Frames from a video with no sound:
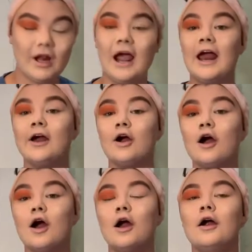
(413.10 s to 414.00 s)
I
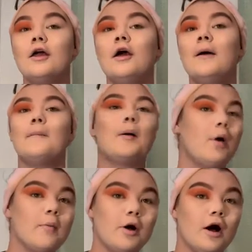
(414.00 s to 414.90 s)
heard my
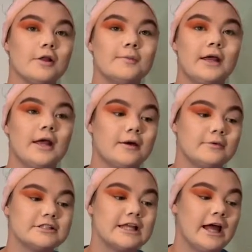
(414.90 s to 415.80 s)
mom called me and
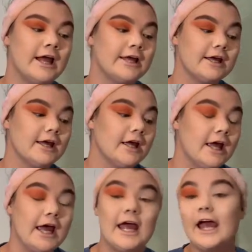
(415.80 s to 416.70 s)
was like,
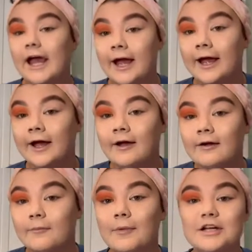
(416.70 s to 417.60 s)
hey,
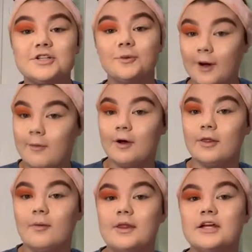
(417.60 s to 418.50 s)
my Chihuahua,
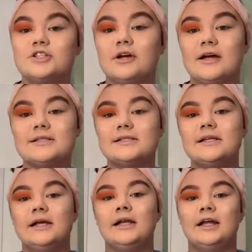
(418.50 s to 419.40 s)
the one that you guys
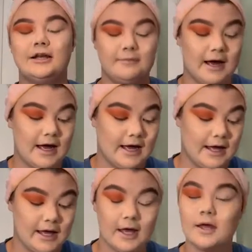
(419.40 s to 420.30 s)
seen in
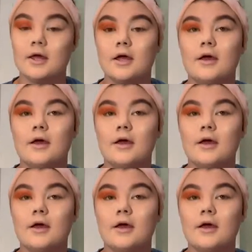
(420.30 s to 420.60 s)
my